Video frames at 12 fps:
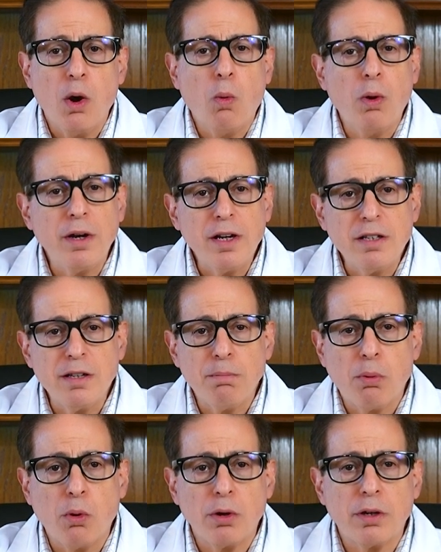What is
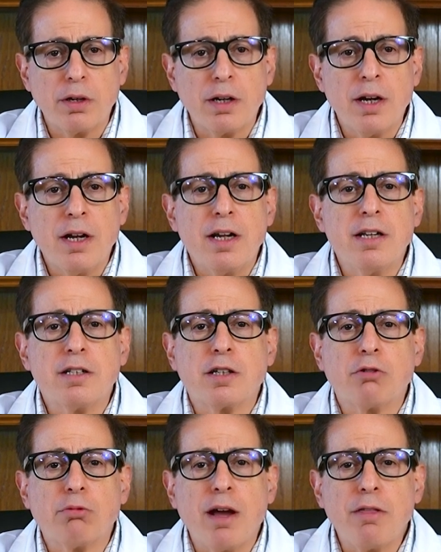important is
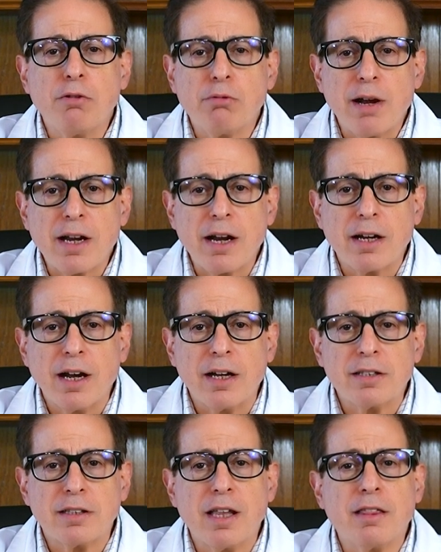to rather
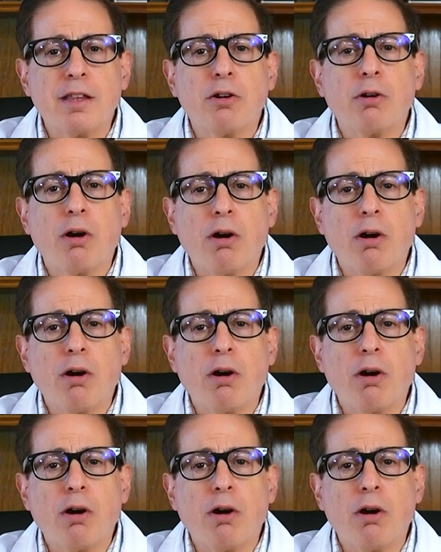recognize that there